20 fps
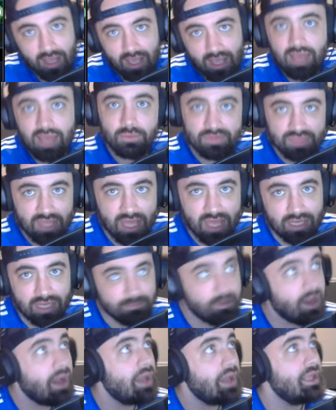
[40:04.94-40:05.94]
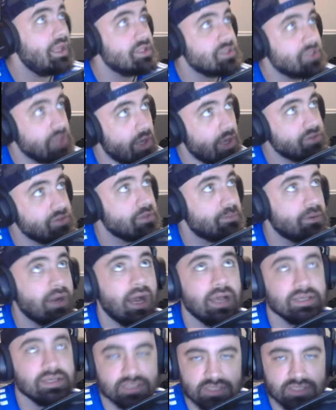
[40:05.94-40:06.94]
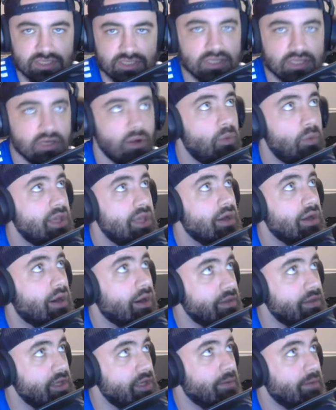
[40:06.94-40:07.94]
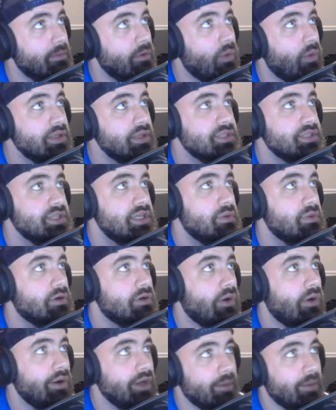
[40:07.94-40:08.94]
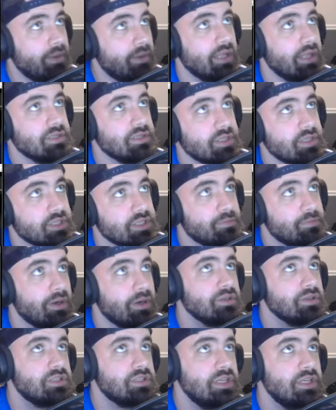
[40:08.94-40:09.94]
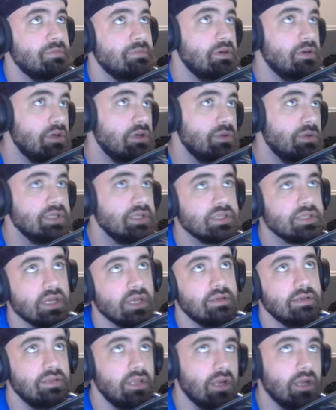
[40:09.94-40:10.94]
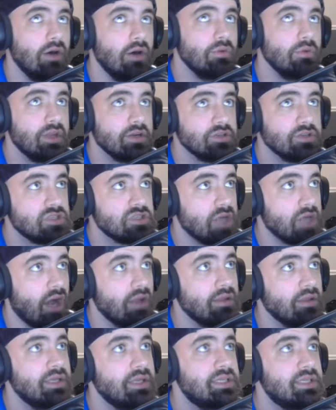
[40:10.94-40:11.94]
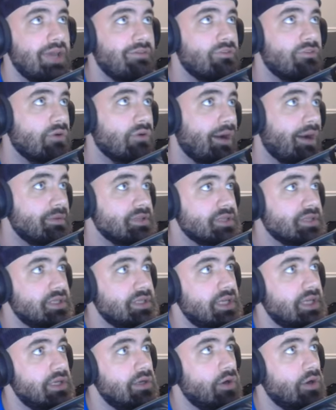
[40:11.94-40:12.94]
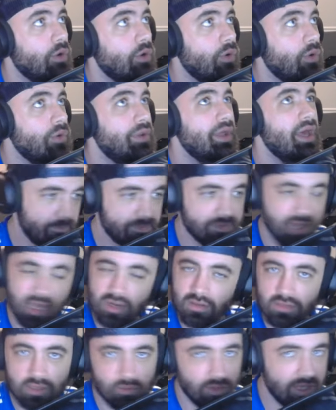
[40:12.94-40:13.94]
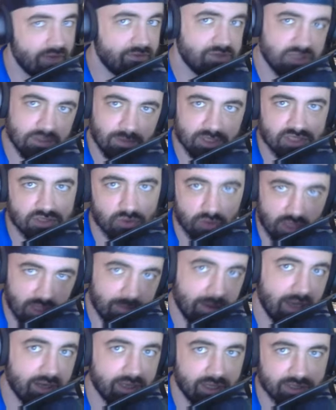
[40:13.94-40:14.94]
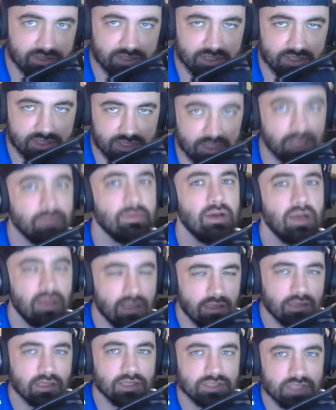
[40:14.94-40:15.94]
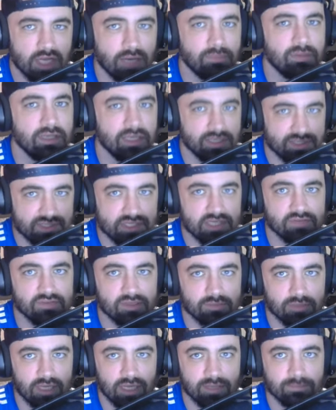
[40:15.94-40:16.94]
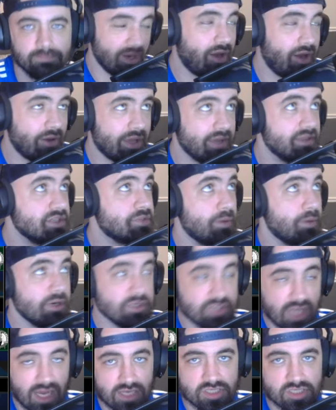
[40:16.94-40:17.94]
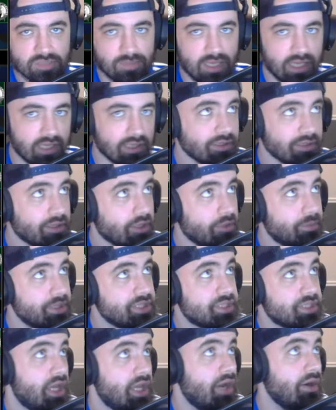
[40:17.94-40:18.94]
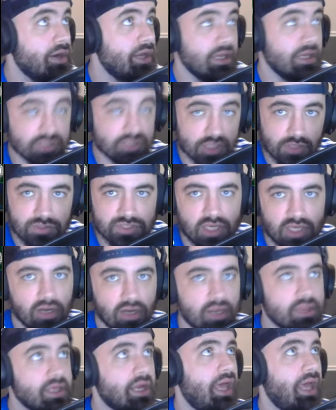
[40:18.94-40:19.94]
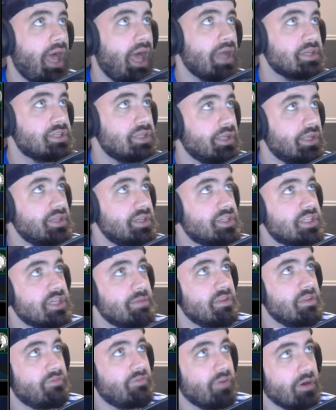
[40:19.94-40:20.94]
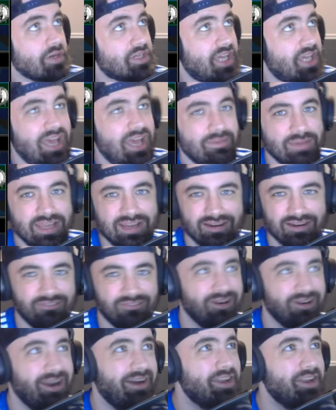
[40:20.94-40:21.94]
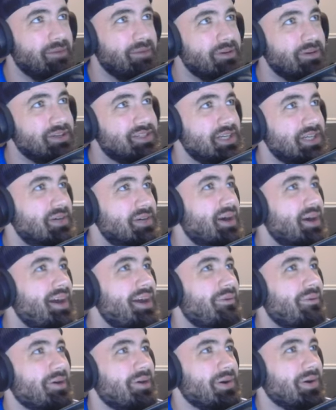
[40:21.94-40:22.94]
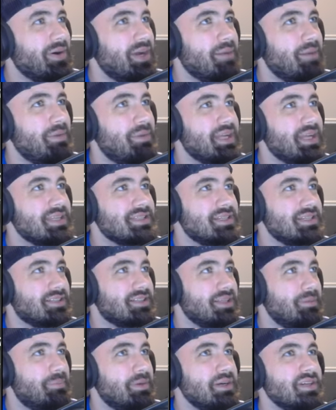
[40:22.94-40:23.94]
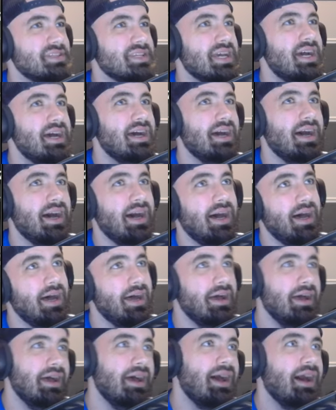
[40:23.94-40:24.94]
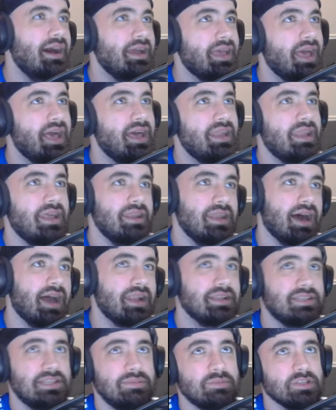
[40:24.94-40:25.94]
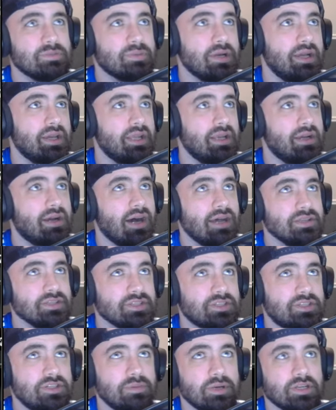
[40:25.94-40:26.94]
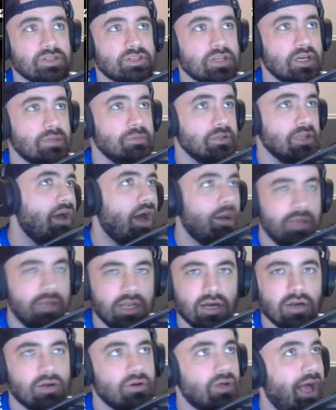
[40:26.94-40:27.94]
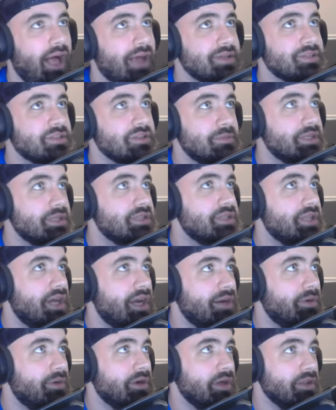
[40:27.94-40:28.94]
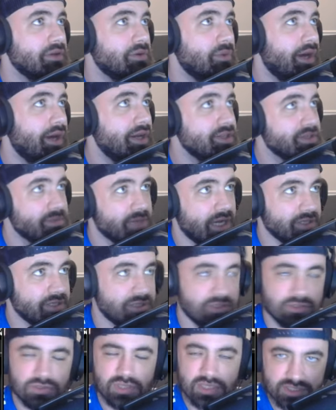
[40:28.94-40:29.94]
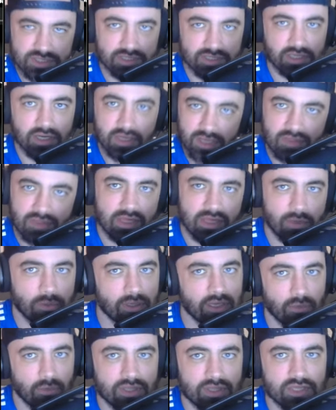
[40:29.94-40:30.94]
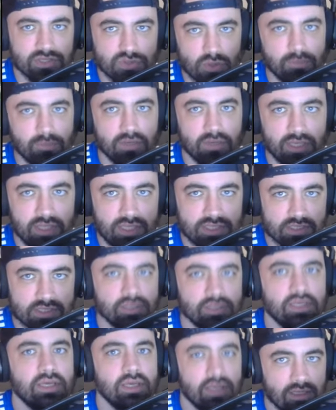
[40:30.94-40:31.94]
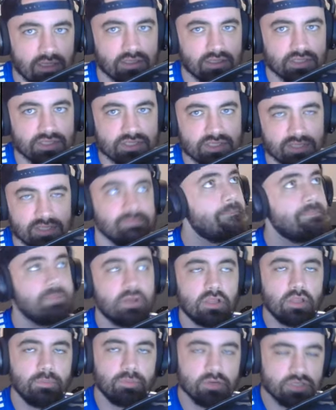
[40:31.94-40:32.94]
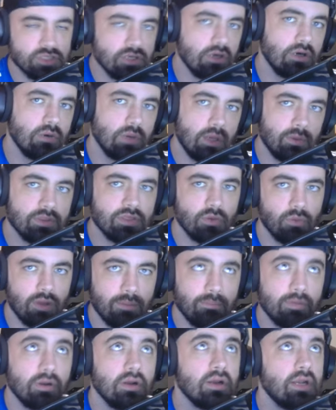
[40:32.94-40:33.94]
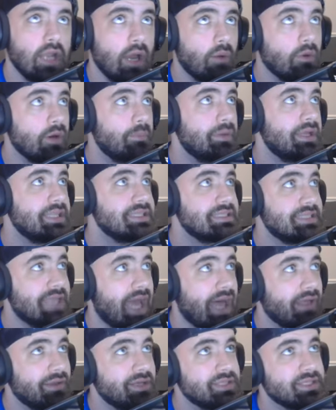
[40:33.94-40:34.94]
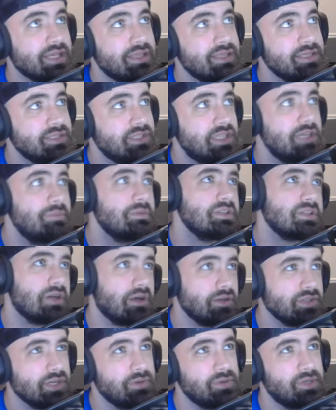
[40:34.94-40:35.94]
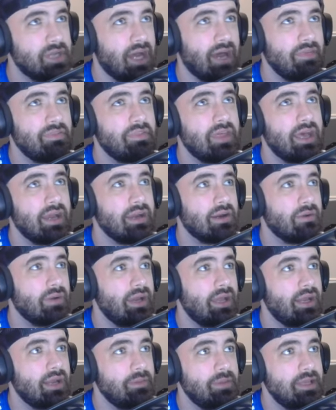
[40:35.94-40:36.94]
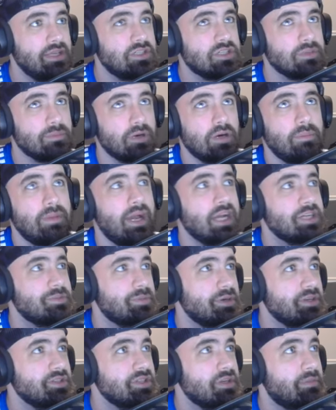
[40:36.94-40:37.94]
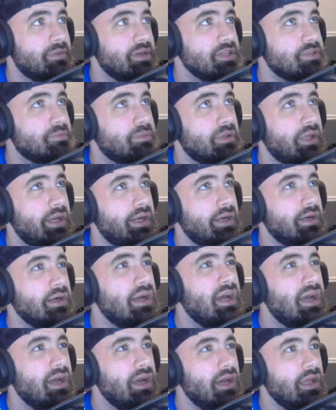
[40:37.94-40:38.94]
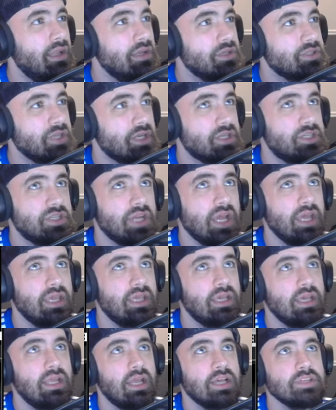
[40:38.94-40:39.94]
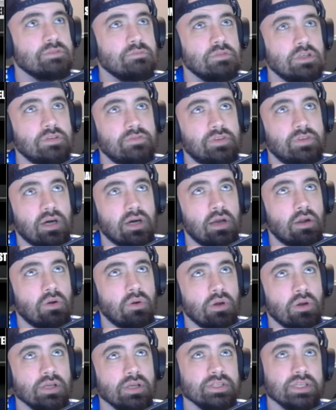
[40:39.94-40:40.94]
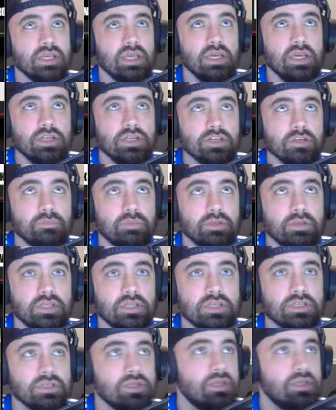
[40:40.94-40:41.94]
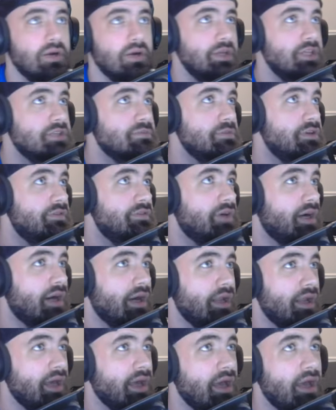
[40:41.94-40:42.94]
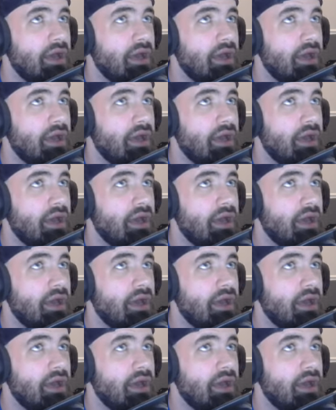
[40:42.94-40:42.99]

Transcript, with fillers: And with that in mind, it's no surprise to see that we are the #1 seed. We're going up against this Spurs team who is, you know, they're solid. David Robinson getting old. I don't think we'll have too much to worry about against this team. Let's hop in and see if I'm right. Okay, the Spurs actually make it a little bit scary. It's so scary that I accidentally simmed the first game here of round #2. We're going up against the Clippers. Again, not a team that's probably going to cause us too much trouble. I mean, Uncle Haslam is there, but otherwise I'm not too concerned. I think we're going to win this one pretty easily. Let's see. The Clippers go away with a whimper. Now we're up against Dallas, and this team is also not that great. I mean, Jamal Mashburn is their best player. It looks like Jay Kidd has moved on or is injured potentially. No, he's moved on.